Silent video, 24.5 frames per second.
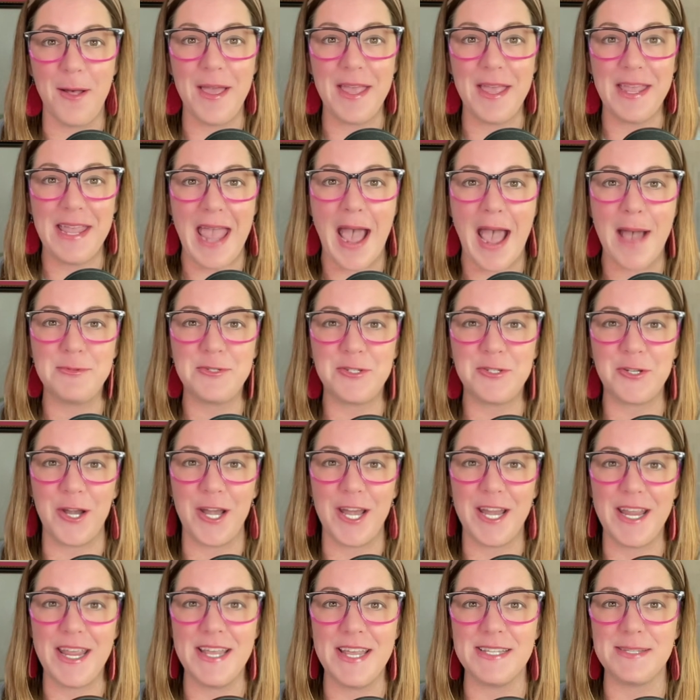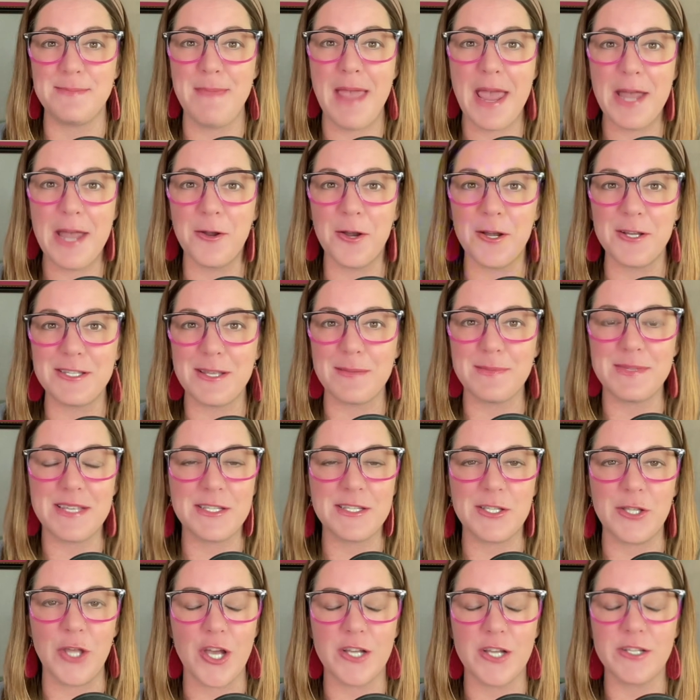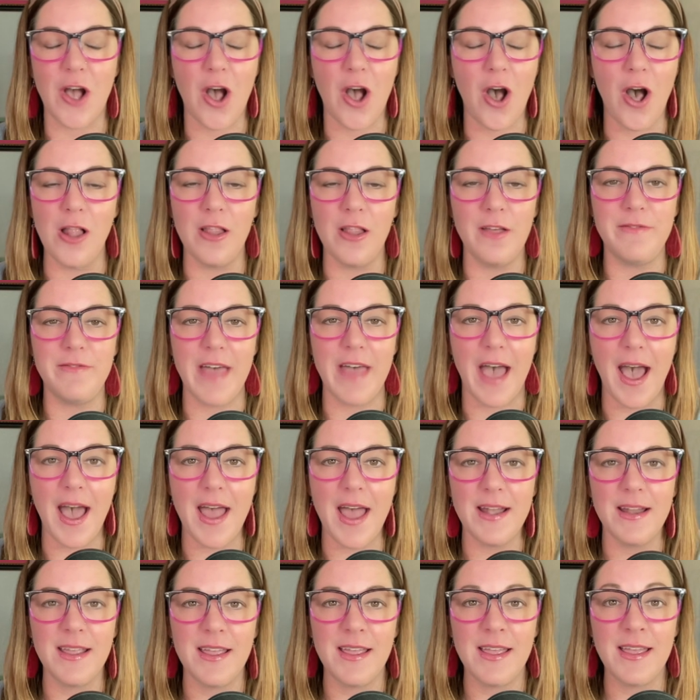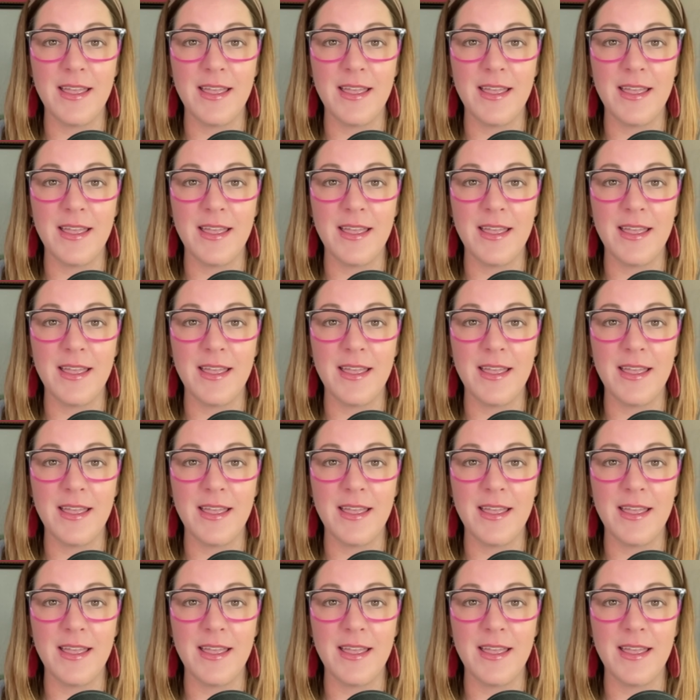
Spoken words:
at capturing his mannerisms, his looks, all of that.